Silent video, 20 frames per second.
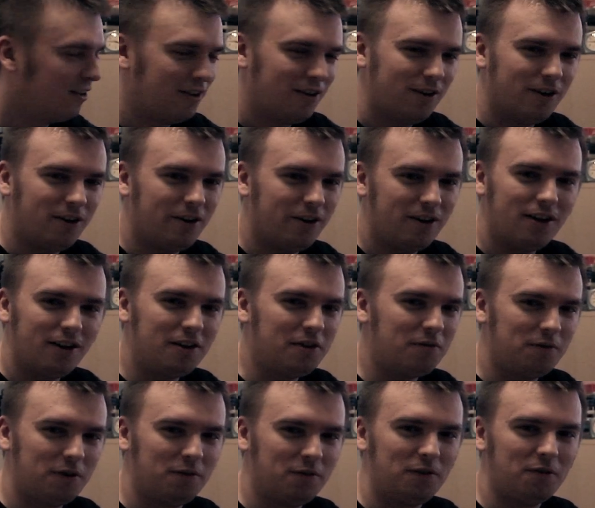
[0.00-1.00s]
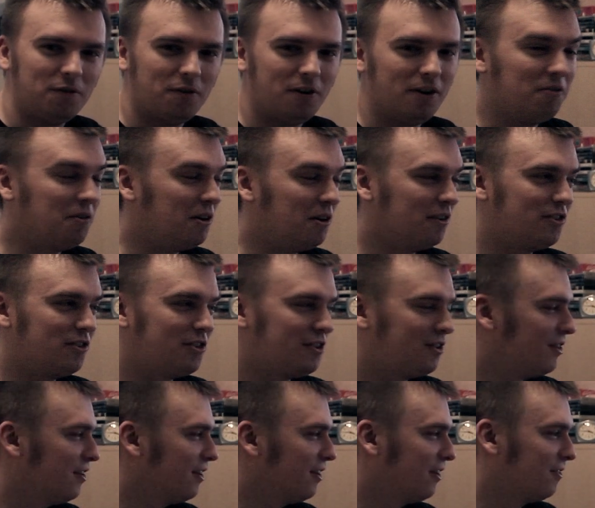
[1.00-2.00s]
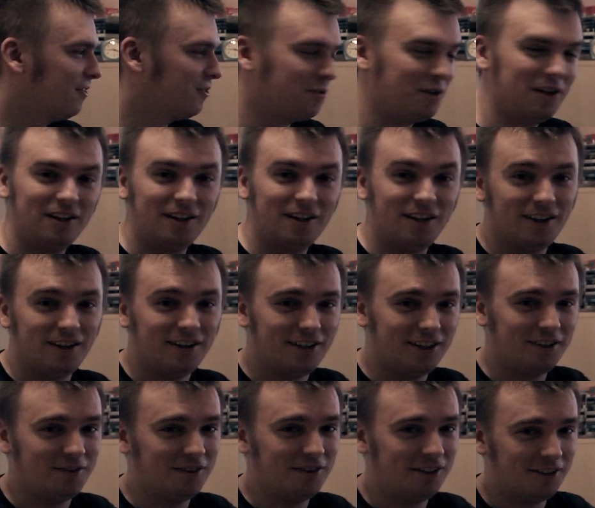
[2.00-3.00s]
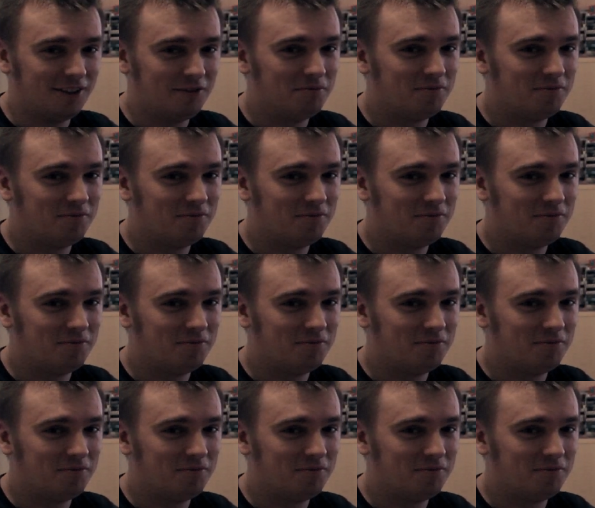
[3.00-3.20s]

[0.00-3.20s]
high-end 55-inch 3D TV